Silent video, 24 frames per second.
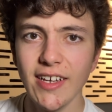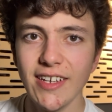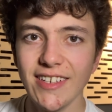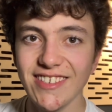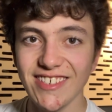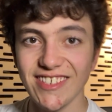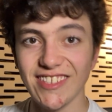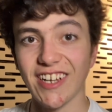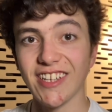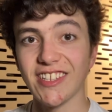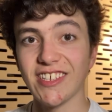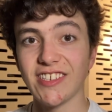
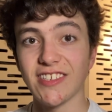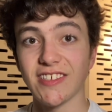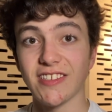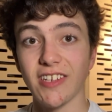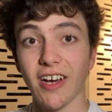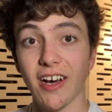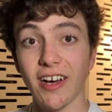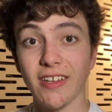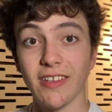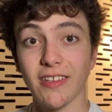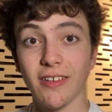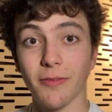Studies
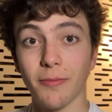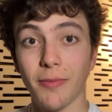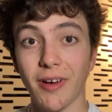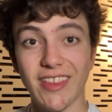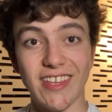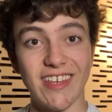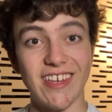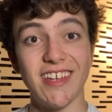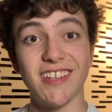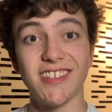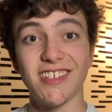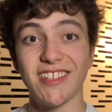done by
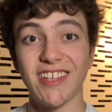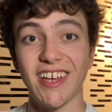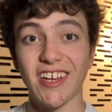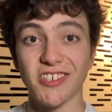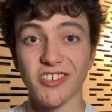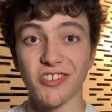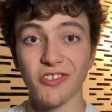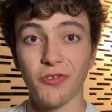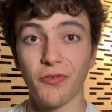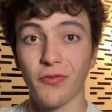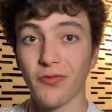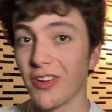the
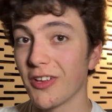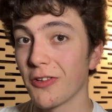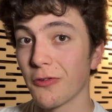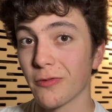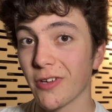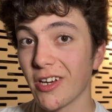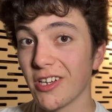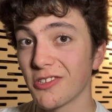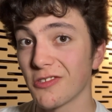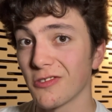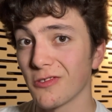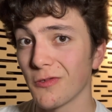International
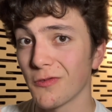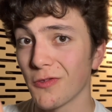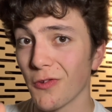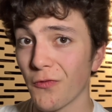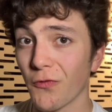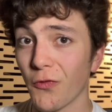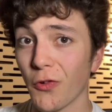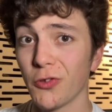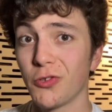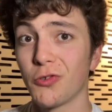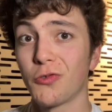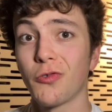Federation of the
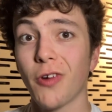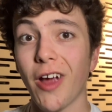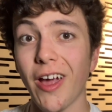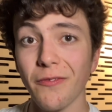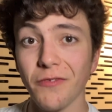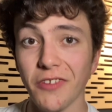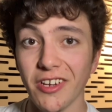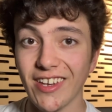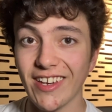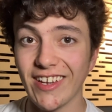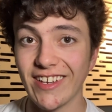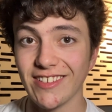
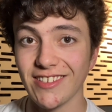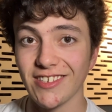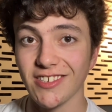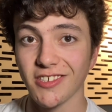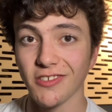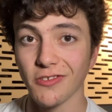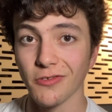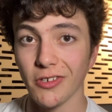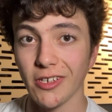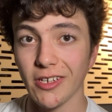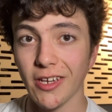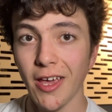Phonographic
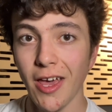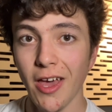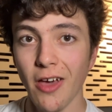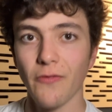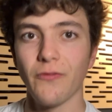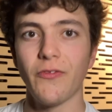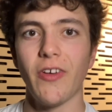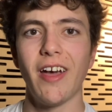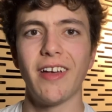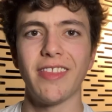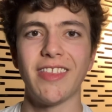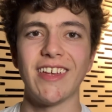Industry
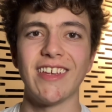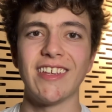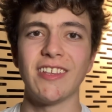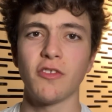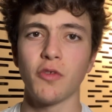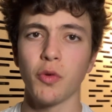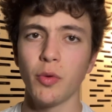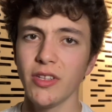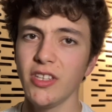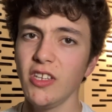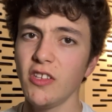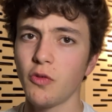found that in
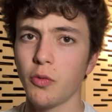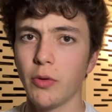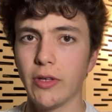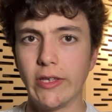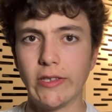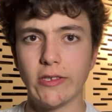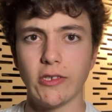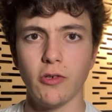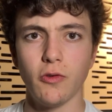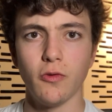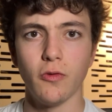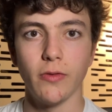
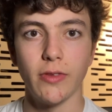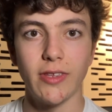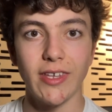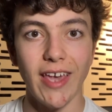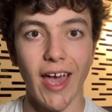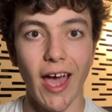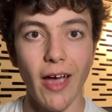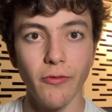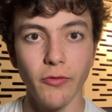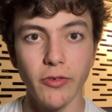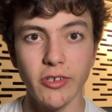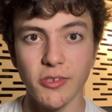2022, the
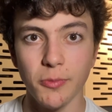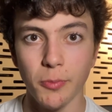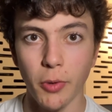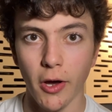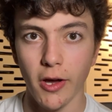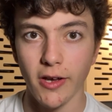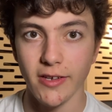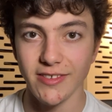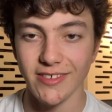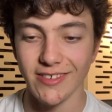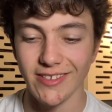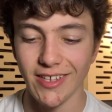average
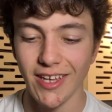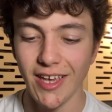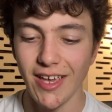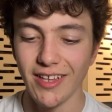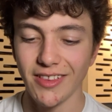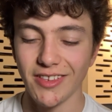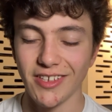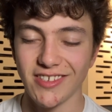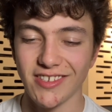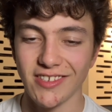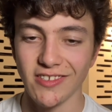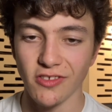person
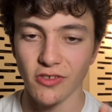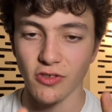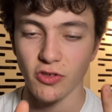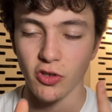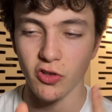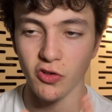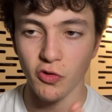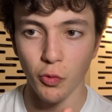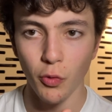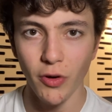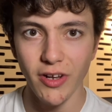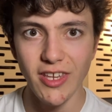listened
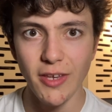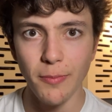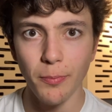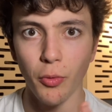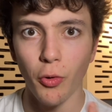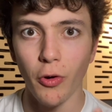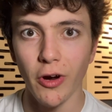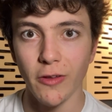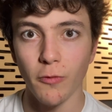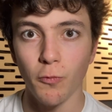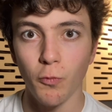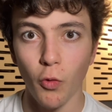to
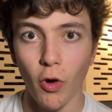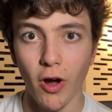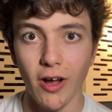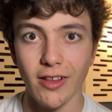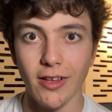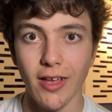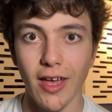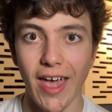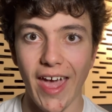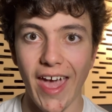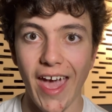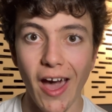
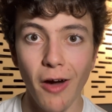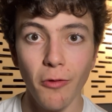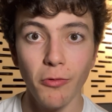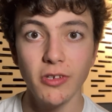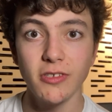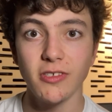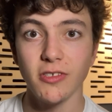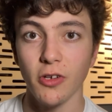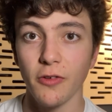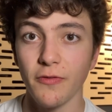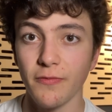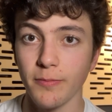20.1
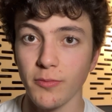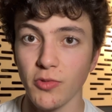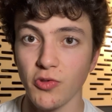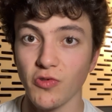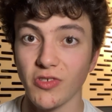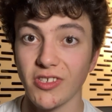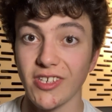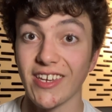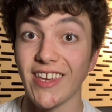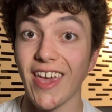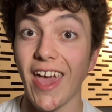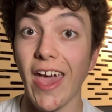hours of
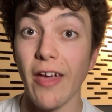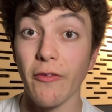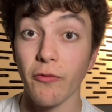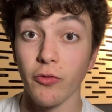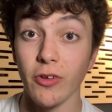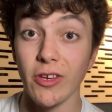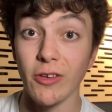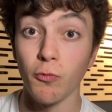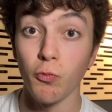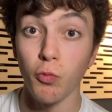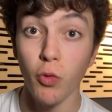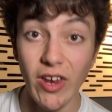music
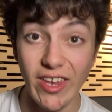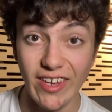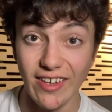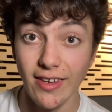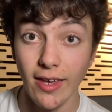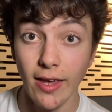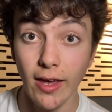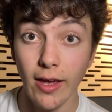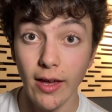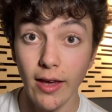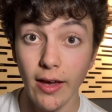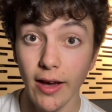every
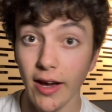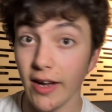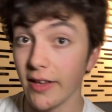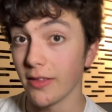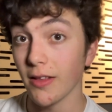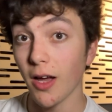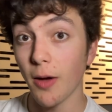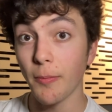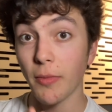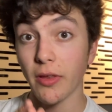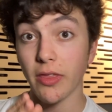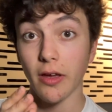week, a
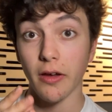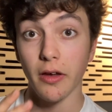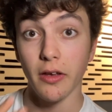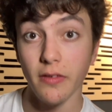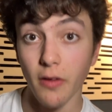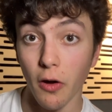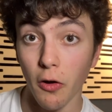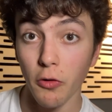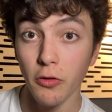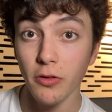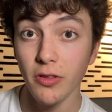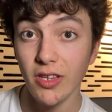number that
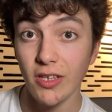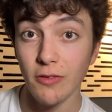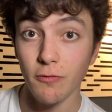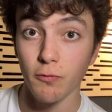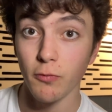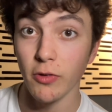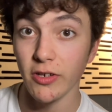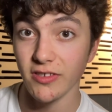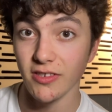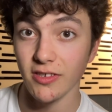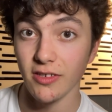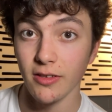has only
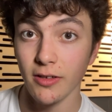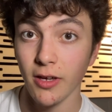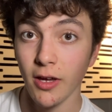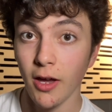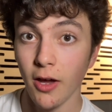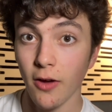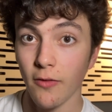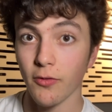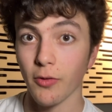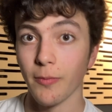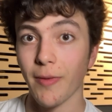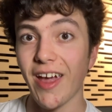risen
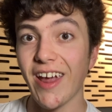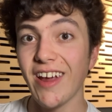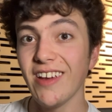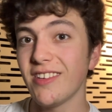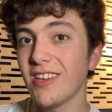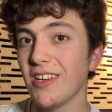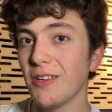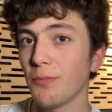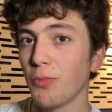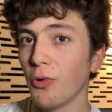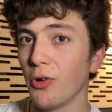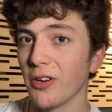from
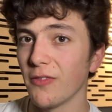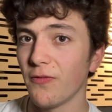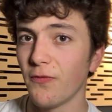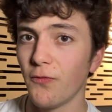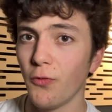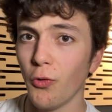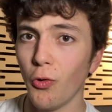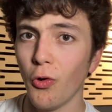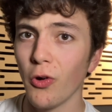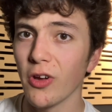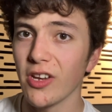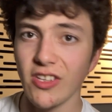
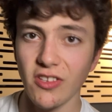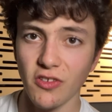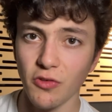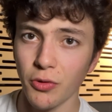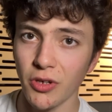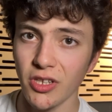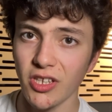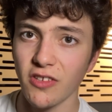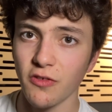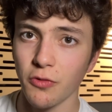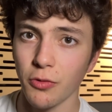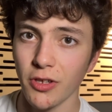18.4 in
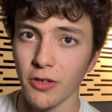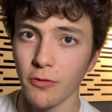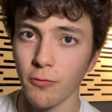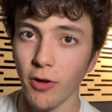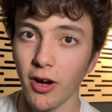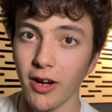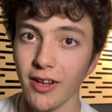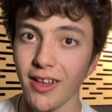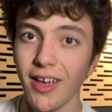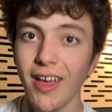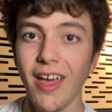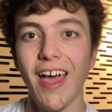
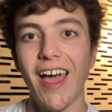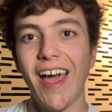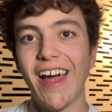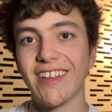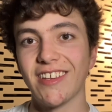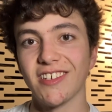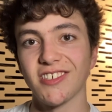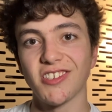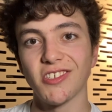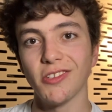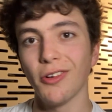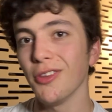2021
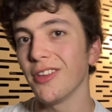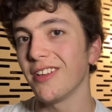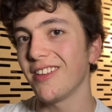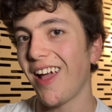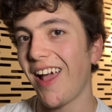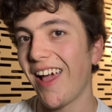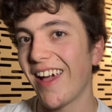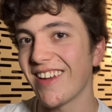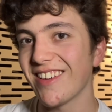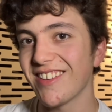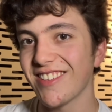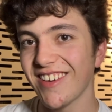and a solid
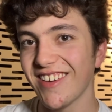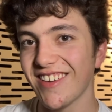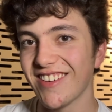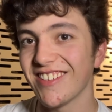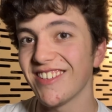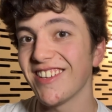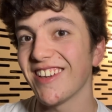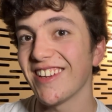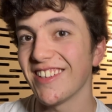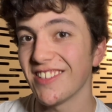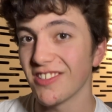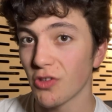
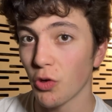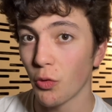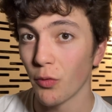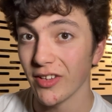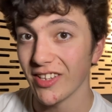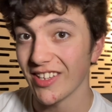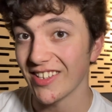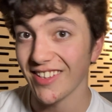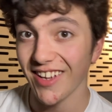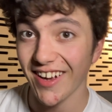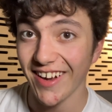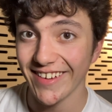18 in
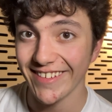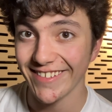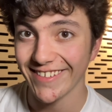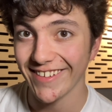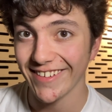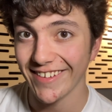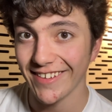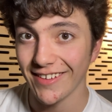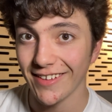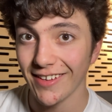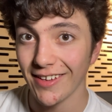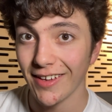2019.
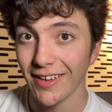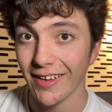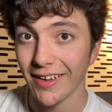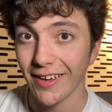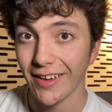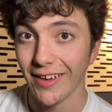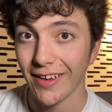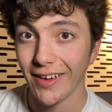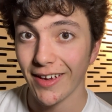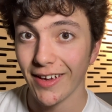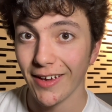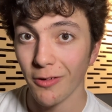
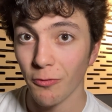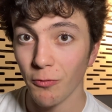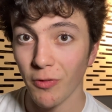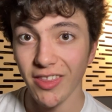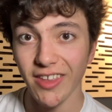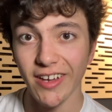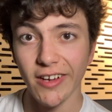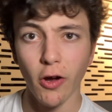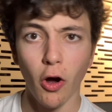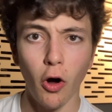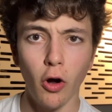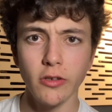
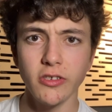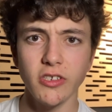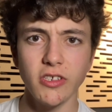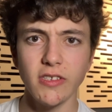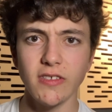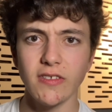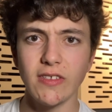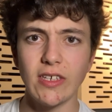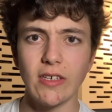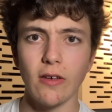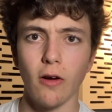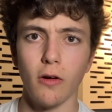Whether
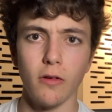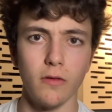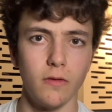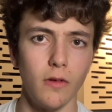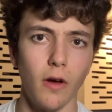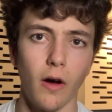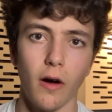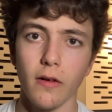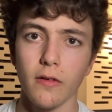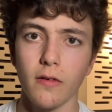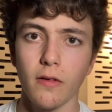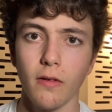consciously or
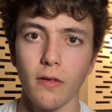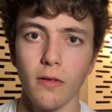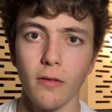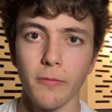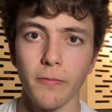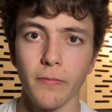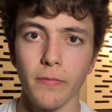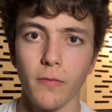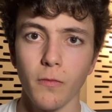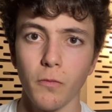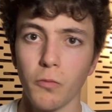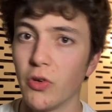not,
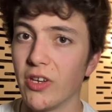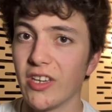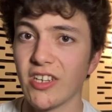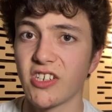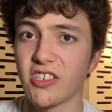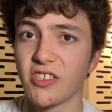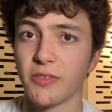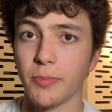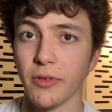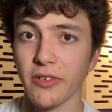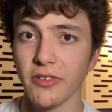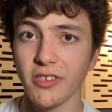we
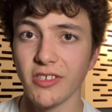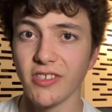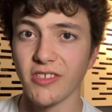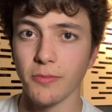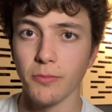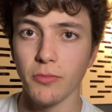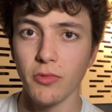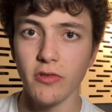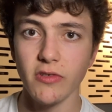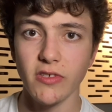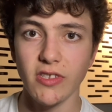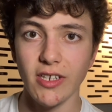experience
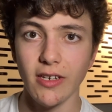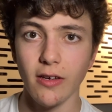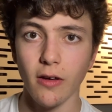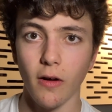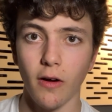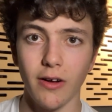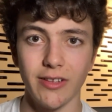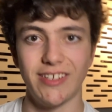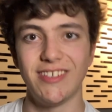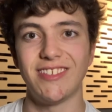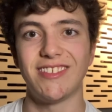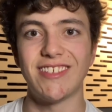music
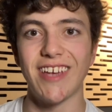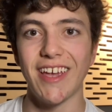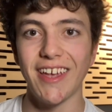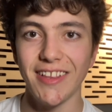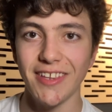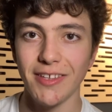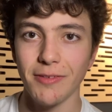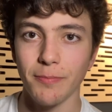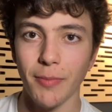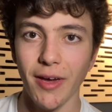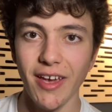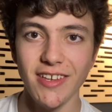on a
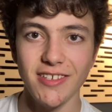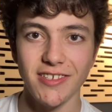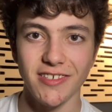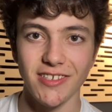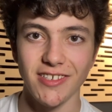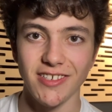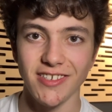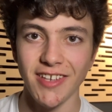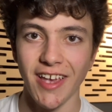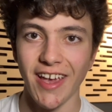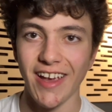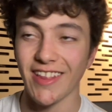daily
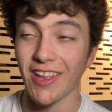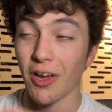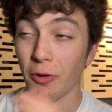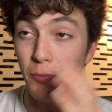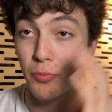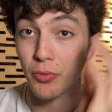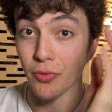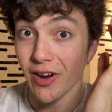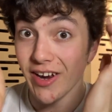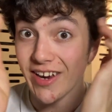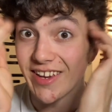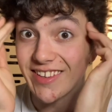basis, and our
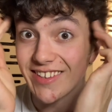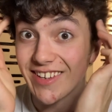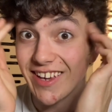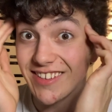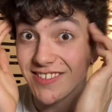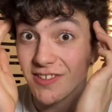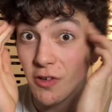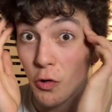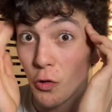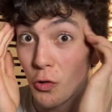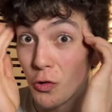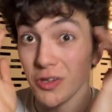brain
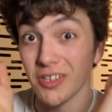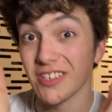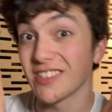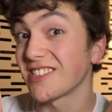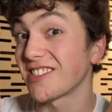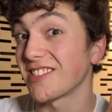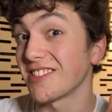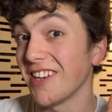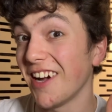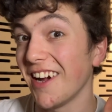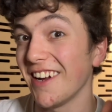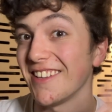gets all
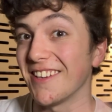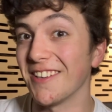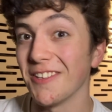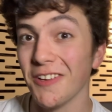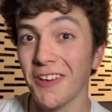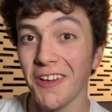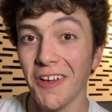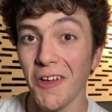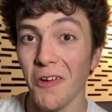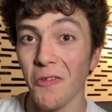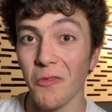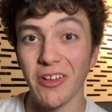excited
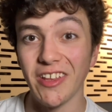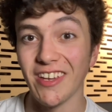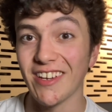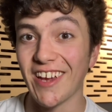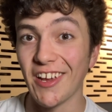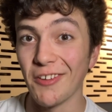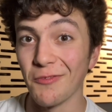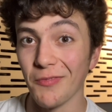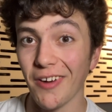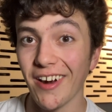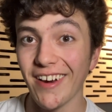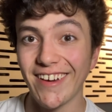when it
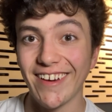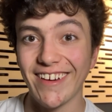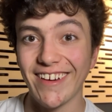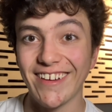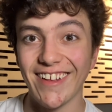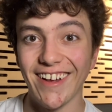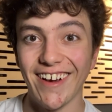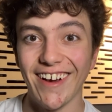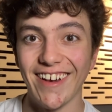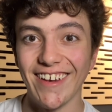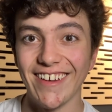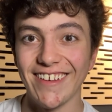can
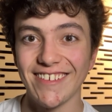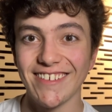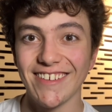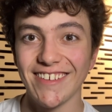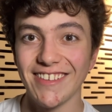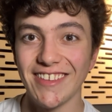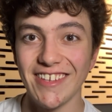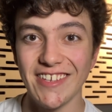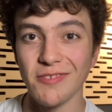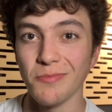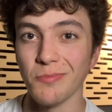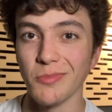recognize
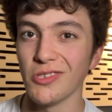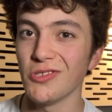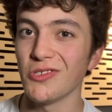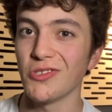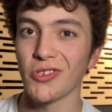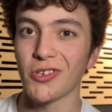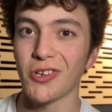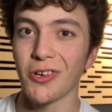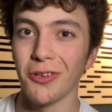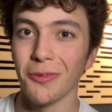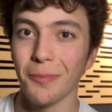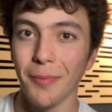these
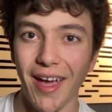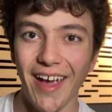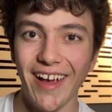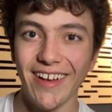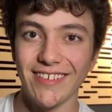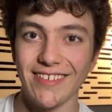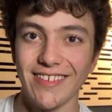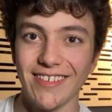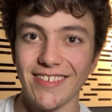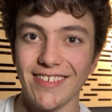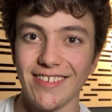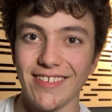musical
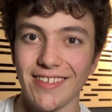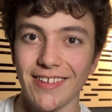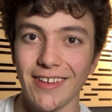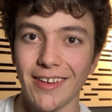patterns.